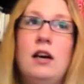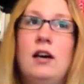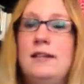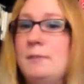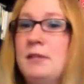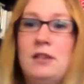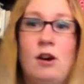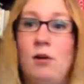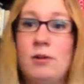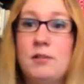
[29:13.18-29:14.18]
Husband's
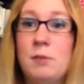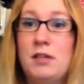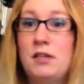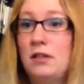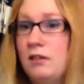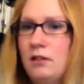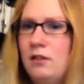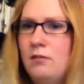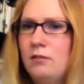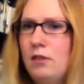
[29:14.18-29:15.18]
always amazing.
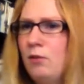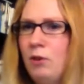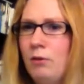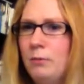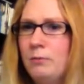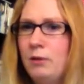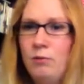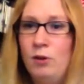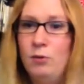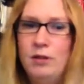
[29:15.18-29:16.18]
If you know him, you
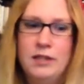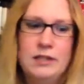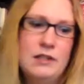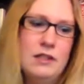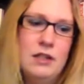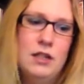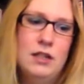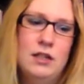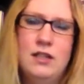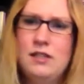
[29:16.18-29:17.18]
know he is.
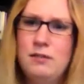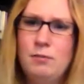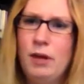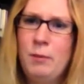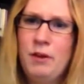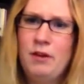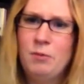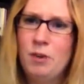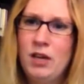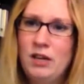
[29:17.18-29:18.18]
That's why I married
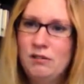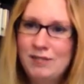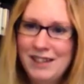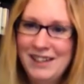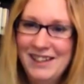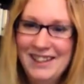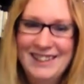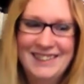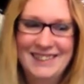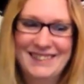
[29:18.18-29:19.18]
him,
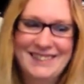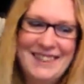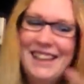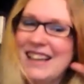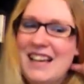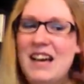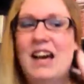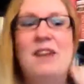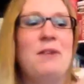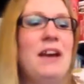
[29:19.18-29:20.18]
right?
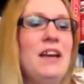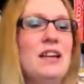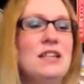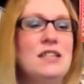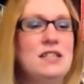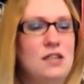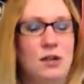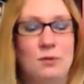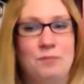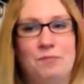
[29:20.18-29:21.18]
Anyway,
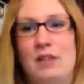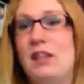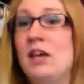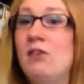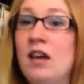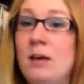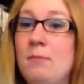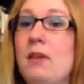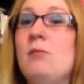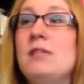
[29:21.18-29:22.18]
so the outcome,
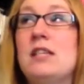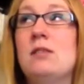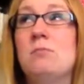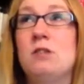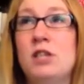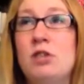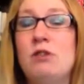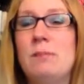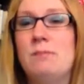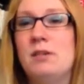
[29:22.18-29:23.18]
it was a good
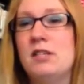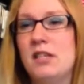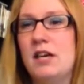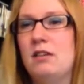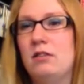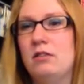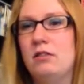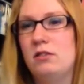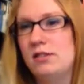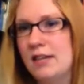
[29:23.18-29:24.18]
trip until
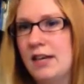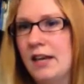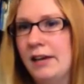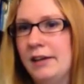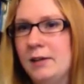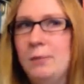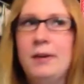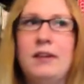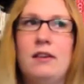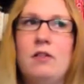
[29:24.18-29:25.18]
the Sunday.
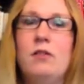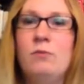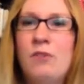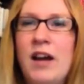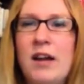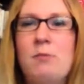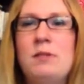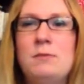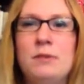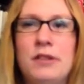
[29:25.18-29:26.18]
But the Friday
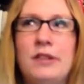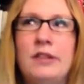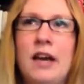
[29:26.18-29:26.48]
was pretty good.